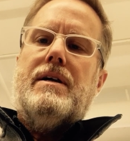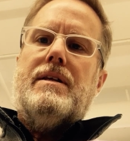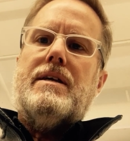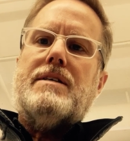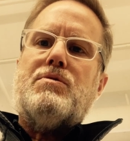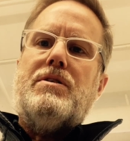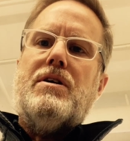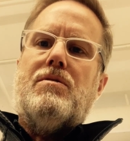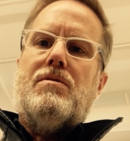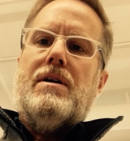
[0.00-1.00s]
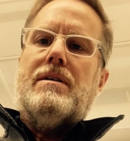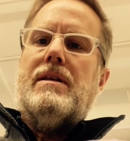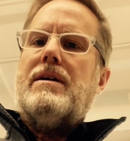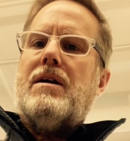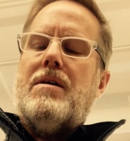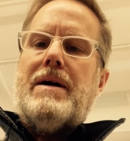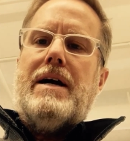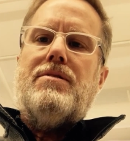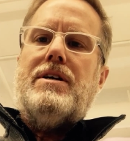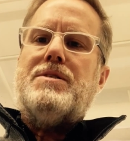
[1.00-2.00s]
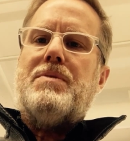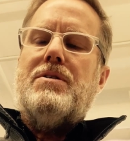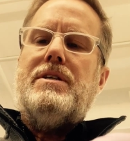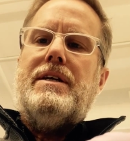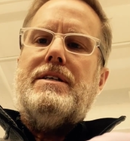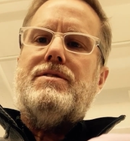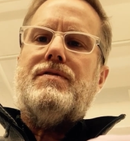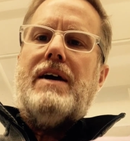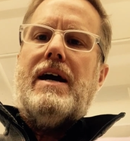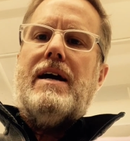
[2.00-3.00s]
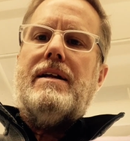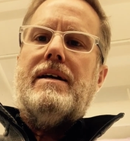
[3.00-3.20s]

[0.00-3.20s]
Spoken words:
things we don't want, like carbohydrates, proteins, fat,